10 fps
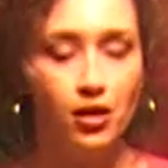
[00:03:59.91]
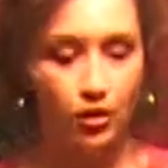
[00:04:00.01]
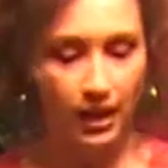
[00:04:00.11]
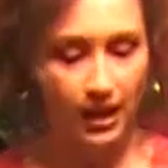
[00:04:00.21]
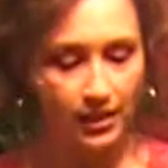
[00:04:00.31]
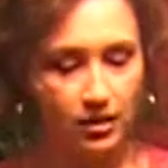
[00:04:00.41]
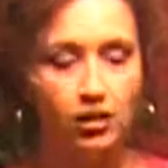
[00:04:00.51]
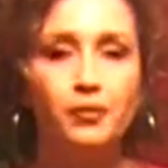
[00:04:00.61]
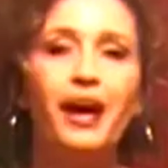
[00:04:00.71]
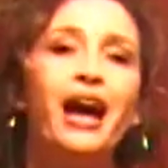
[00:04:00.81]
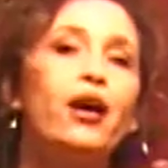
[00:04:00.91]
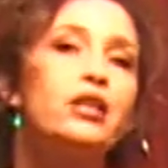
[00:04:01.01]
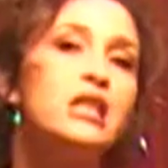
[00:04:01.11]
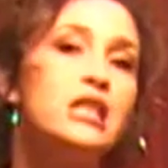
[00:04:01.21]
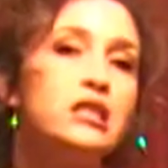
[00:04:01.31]
Okay, talks about how
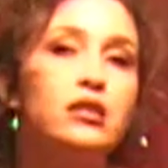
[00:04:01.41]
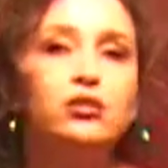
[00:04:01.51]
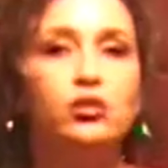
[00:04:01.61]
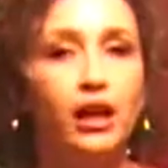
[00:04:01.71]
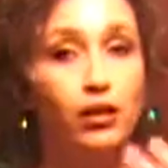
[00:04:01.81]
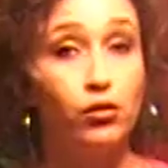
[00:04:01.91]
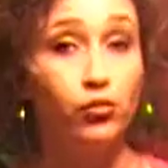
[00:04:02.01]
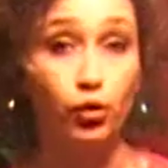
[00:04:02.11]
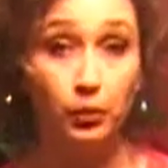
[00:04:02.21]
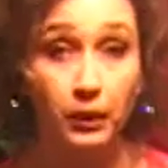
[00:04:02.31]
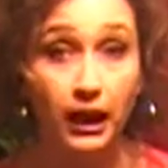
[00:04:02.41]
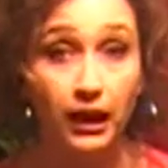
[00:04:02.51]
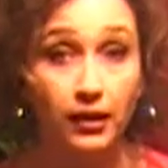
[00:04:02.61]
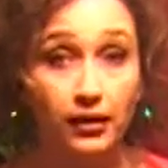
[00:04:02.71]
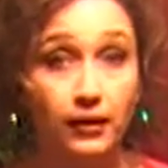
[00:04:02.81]
to ease into anal foreplay.